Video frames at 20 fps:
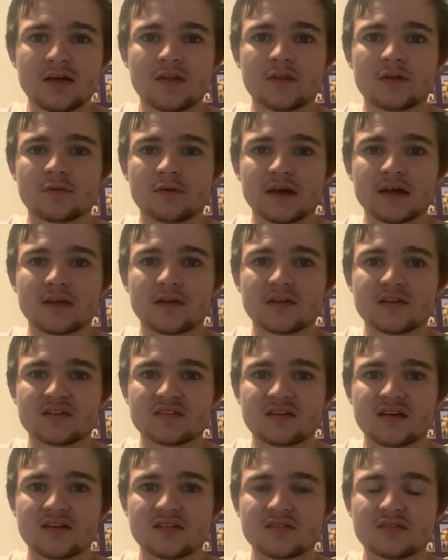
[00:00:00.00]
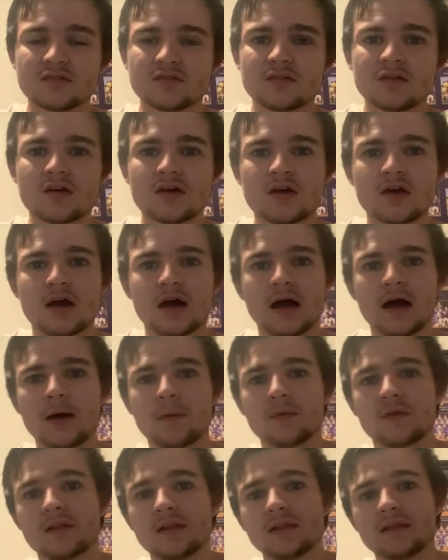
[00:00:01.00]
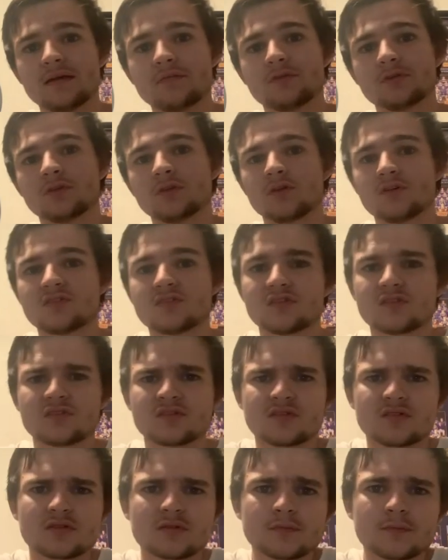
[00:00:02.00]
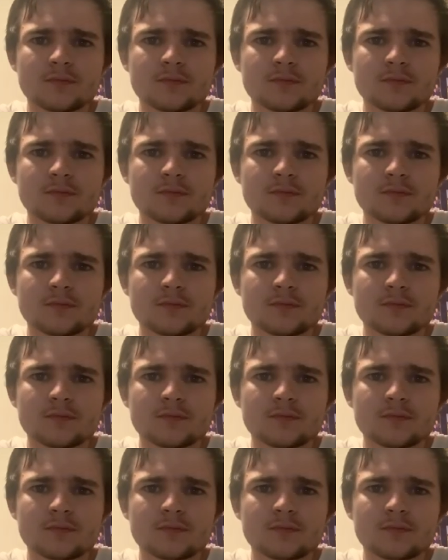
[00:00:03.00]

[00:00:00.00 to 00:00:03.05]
in the regular season uh, with 11 losses.